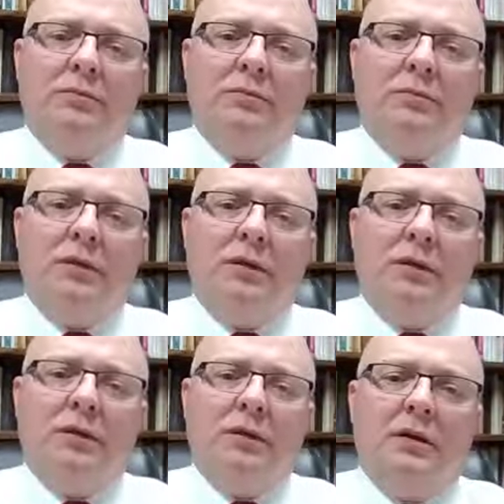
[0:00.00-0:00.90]

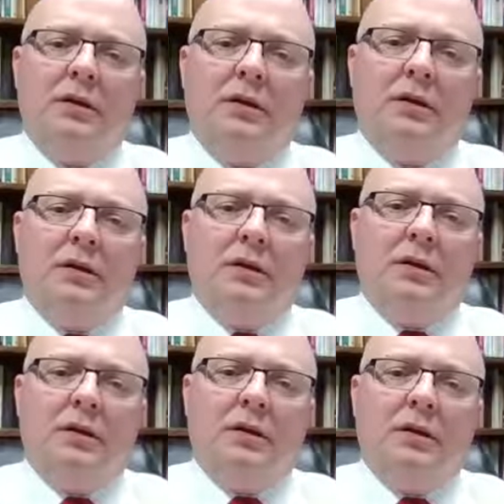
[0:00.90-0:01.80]

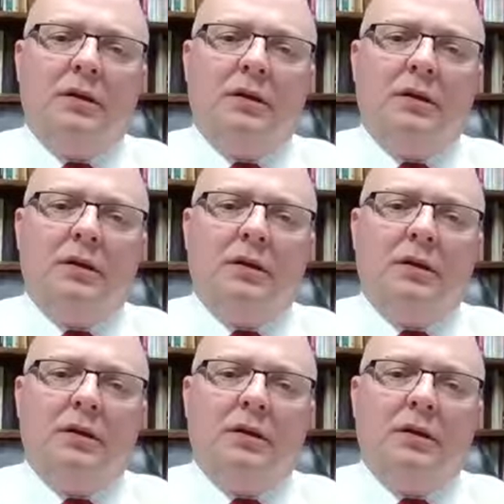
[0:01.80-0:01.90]
Nobody speaks.